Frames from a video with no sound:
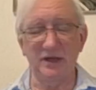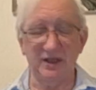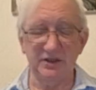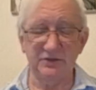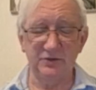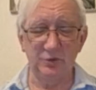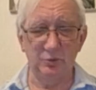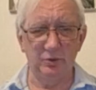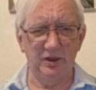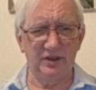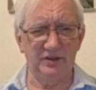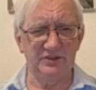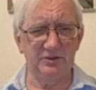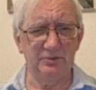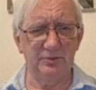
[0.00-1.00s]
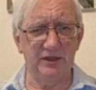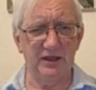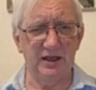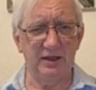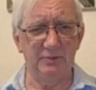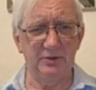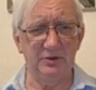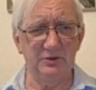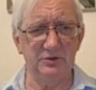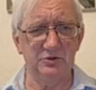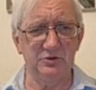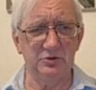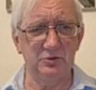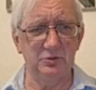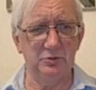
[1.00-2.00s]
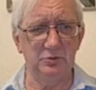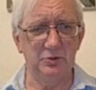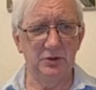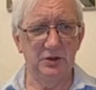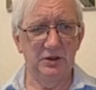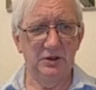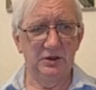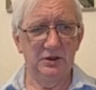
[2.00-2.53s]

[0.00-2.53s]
the next few weeks to being able to